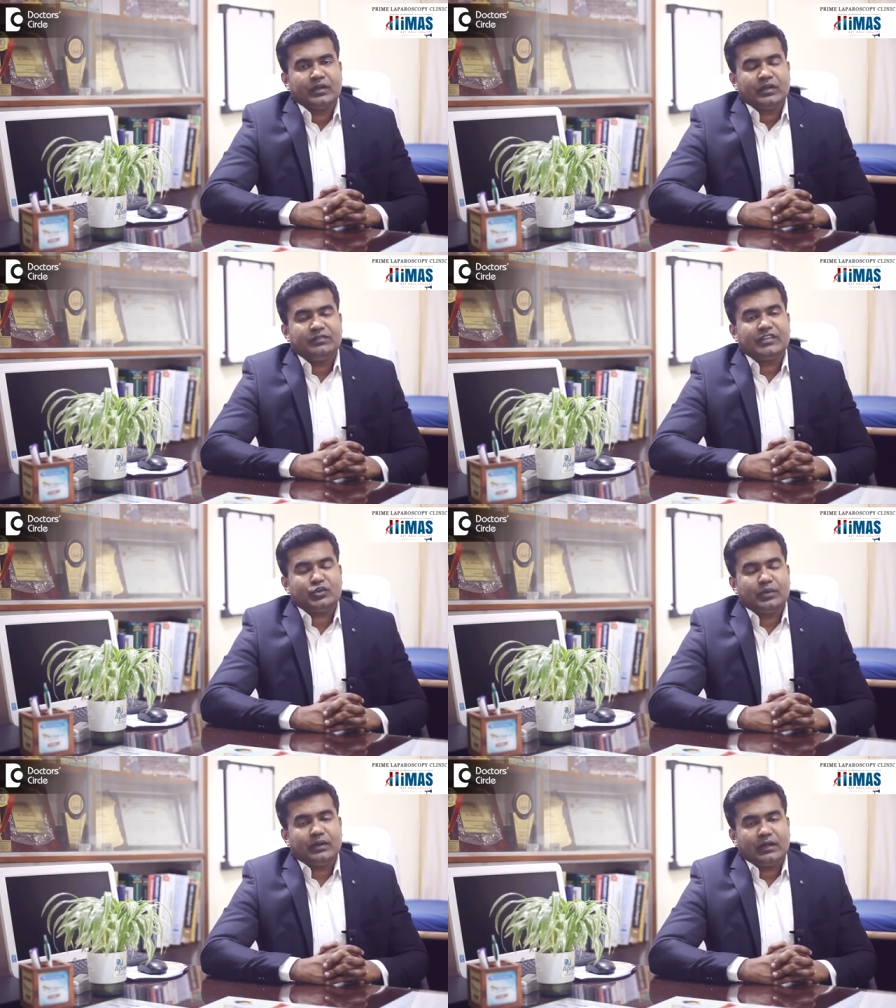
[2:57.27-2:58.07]
If
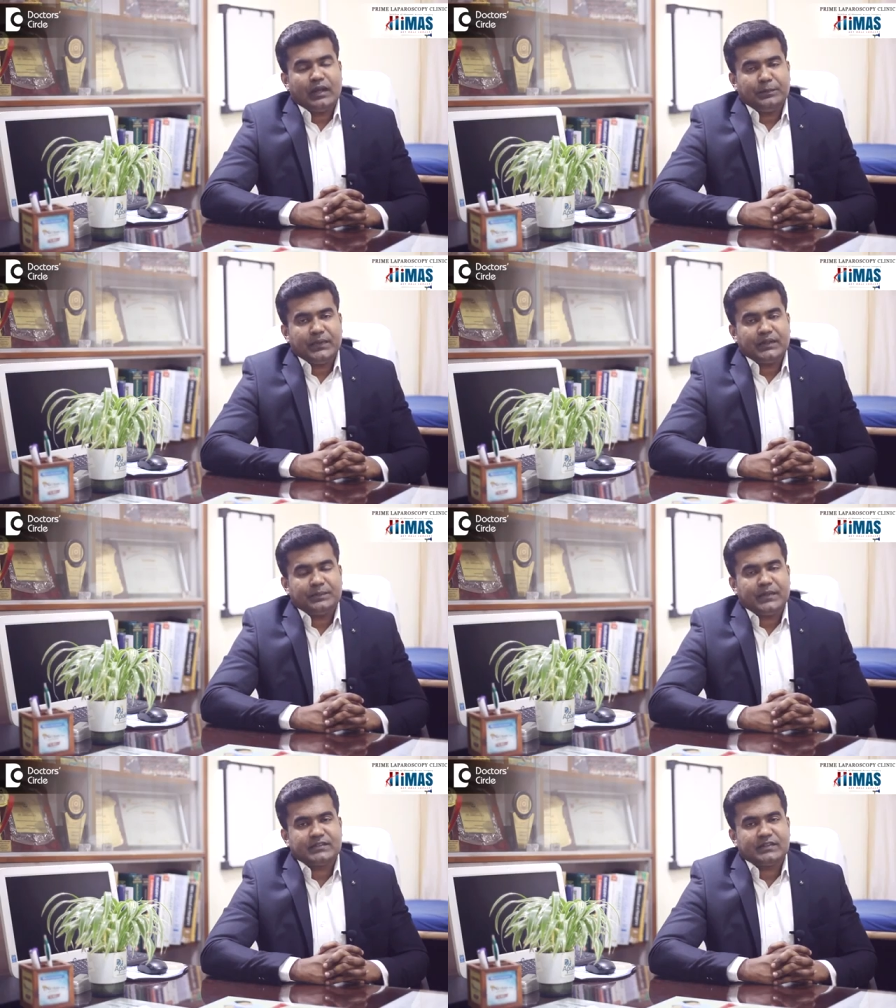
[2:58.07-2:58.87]
the lump in the
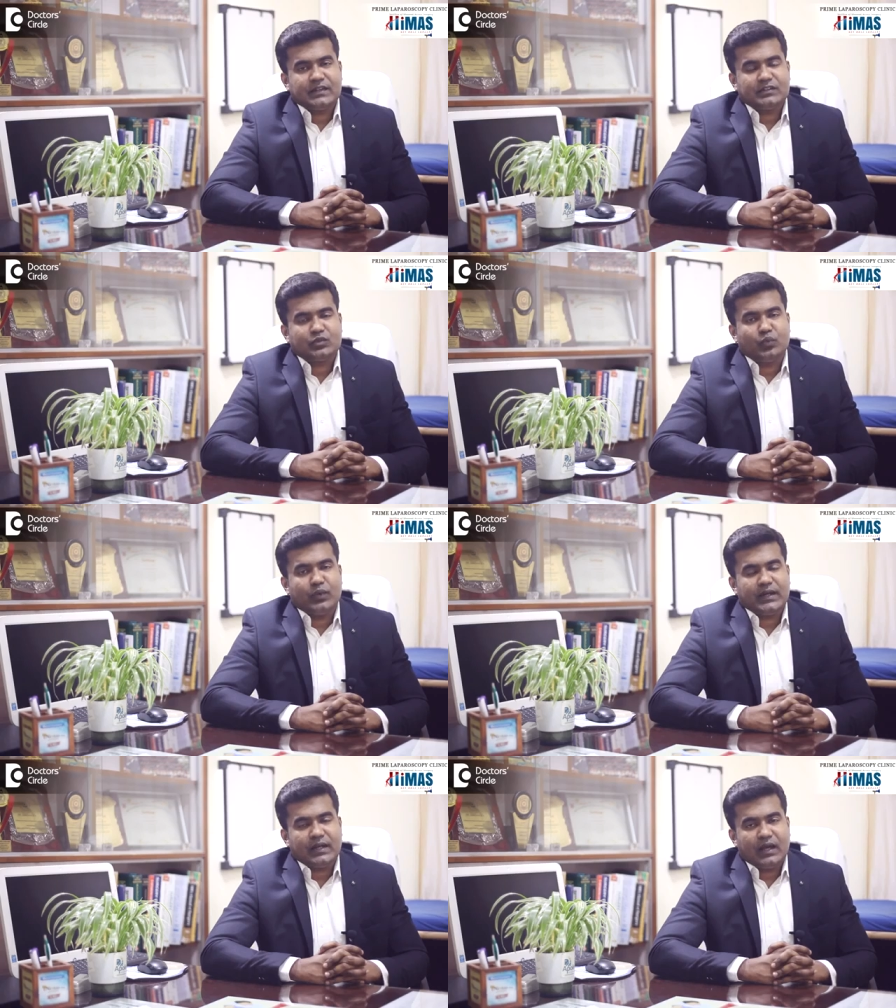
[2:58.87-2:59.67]
breast is
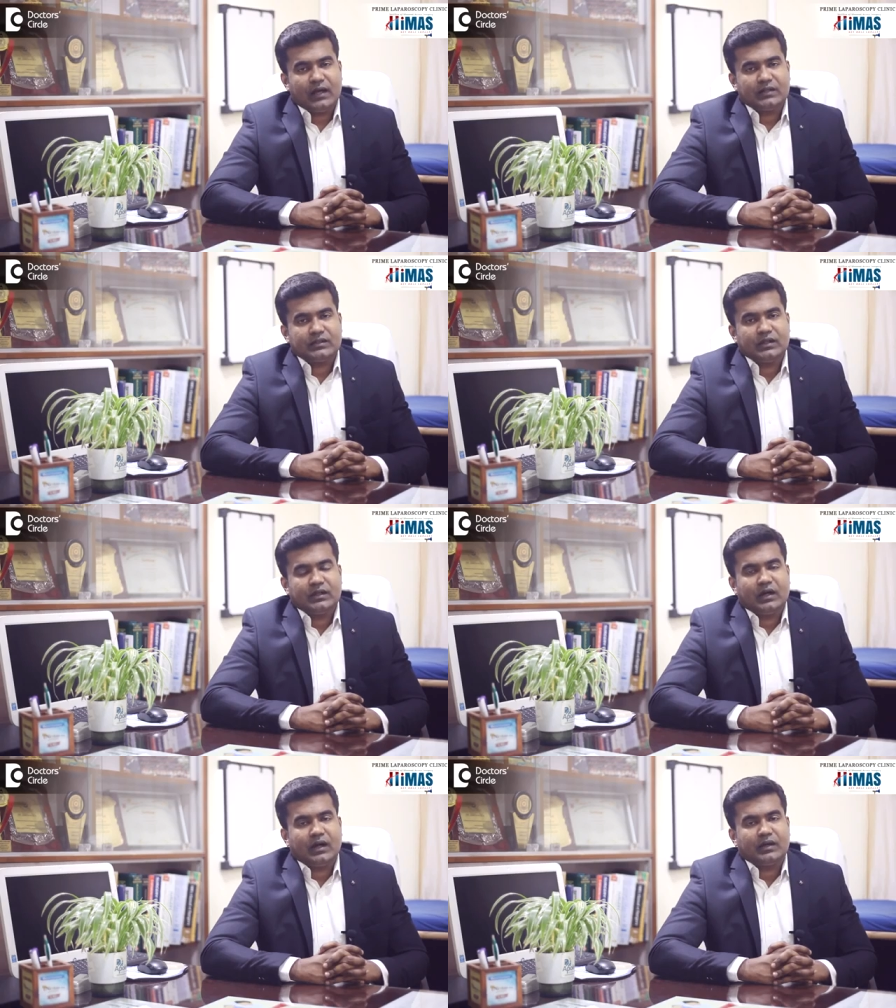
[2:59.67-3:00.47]
very large
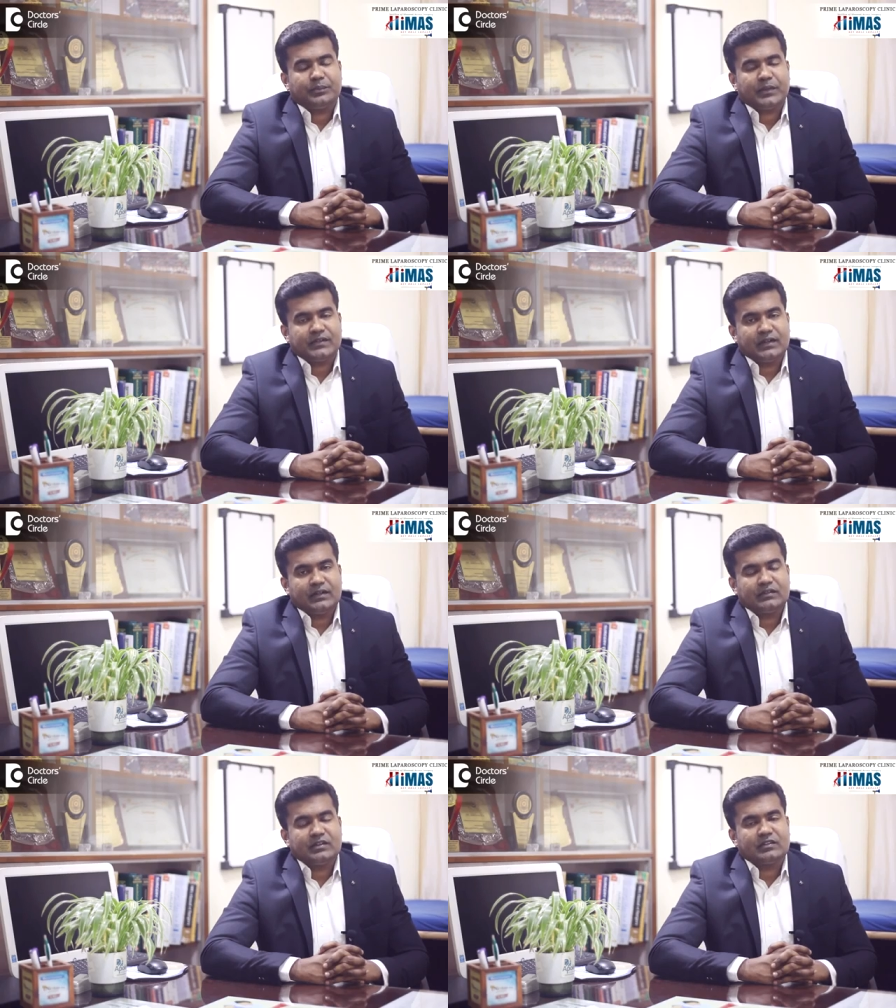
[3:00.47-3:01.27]
and present
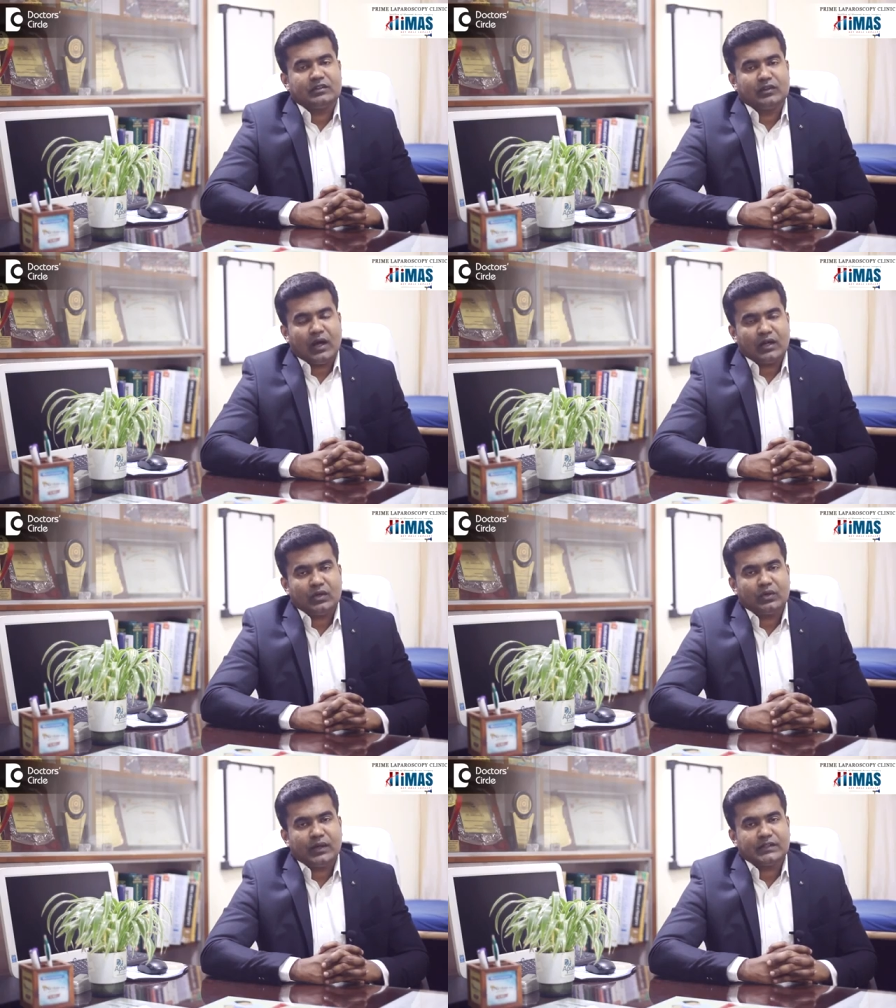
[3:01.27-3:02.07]
since long
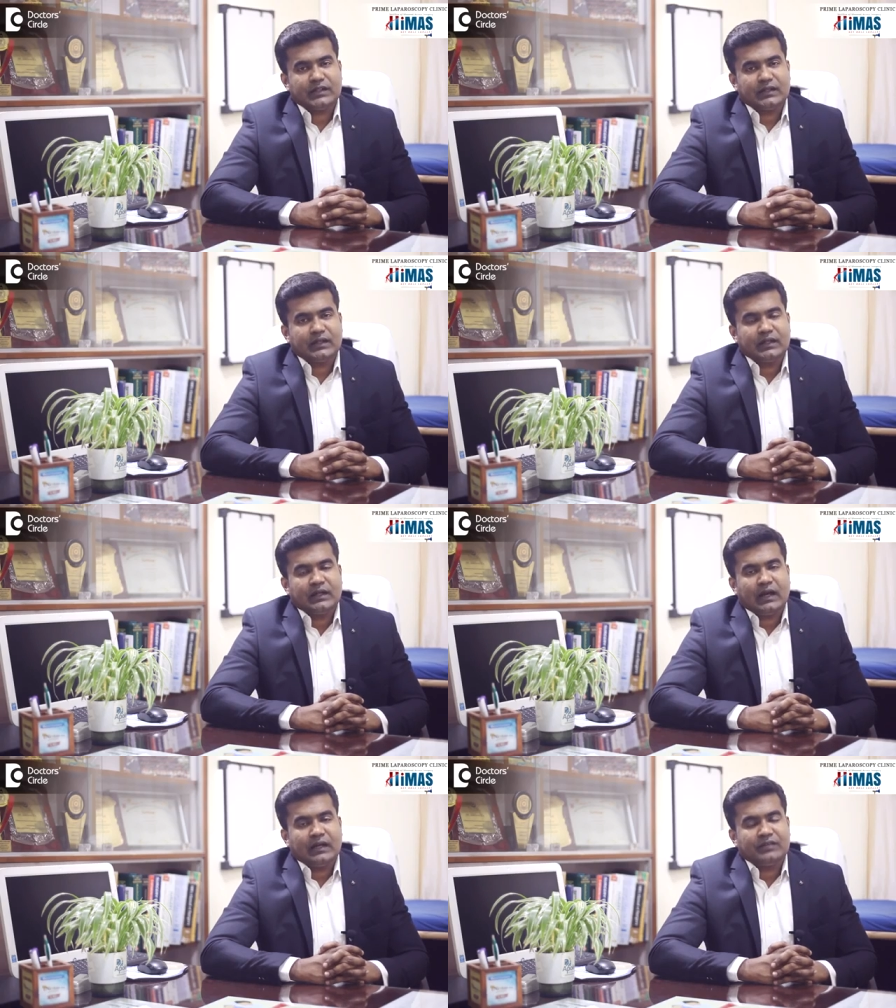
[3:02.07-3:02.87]
duration,
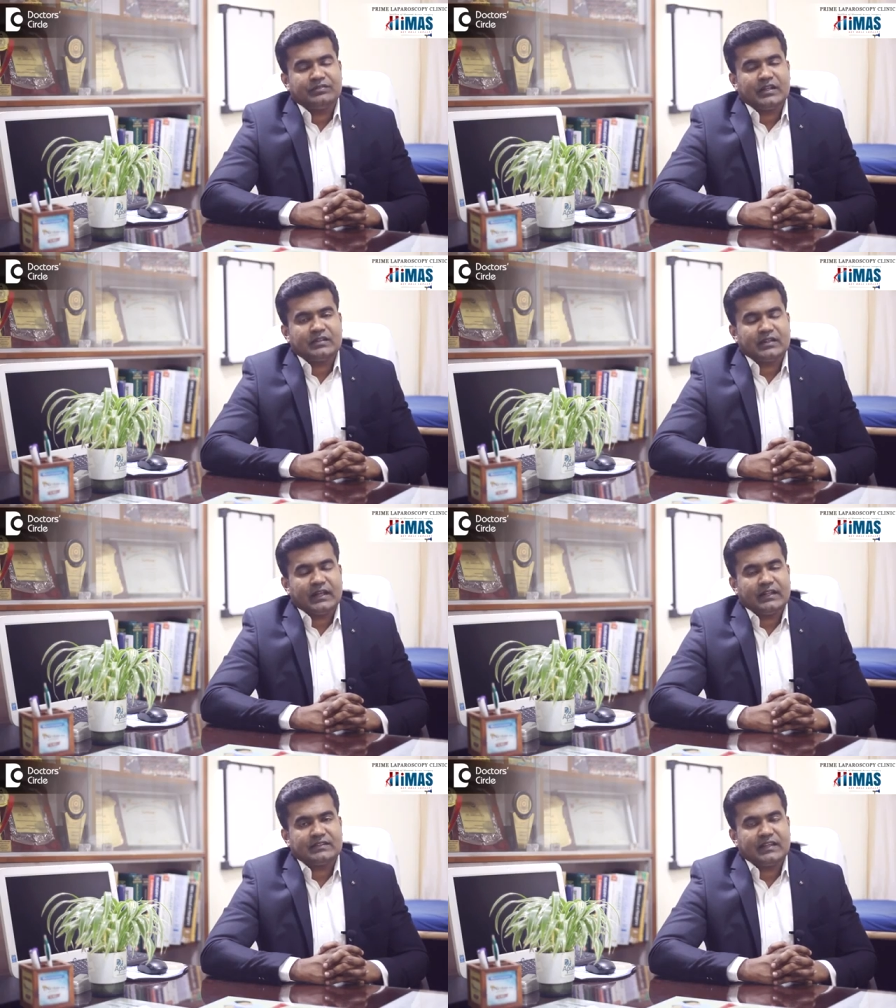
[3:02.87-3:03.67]
and if there is
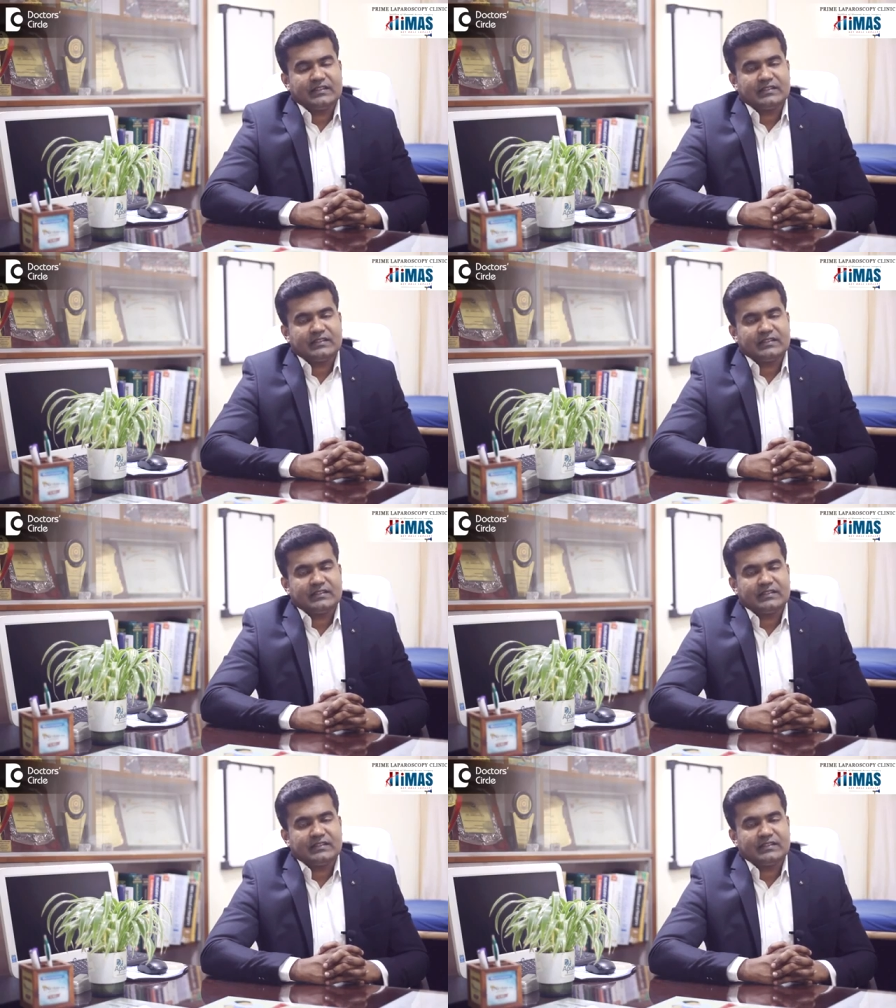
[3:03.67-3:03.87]
any skin